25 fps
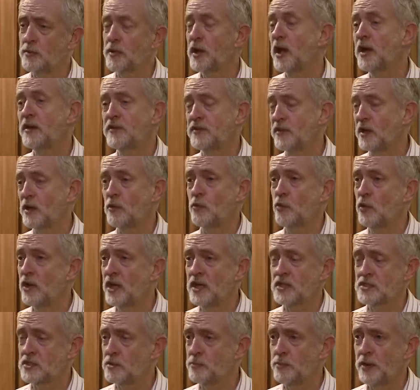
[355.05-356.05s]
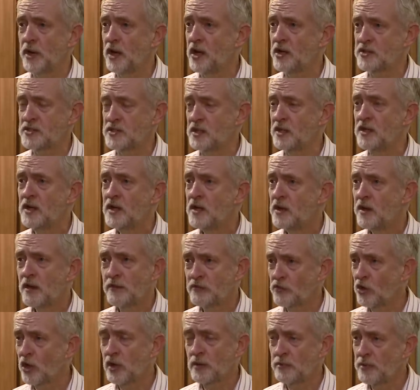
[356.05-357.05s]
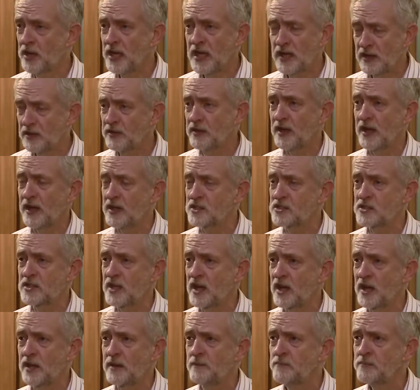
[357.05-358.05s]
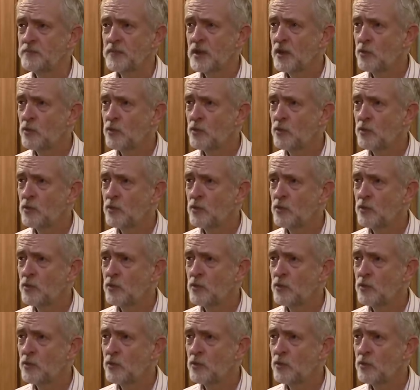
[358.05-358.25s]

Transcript: And I think we as a party have got to be in there saying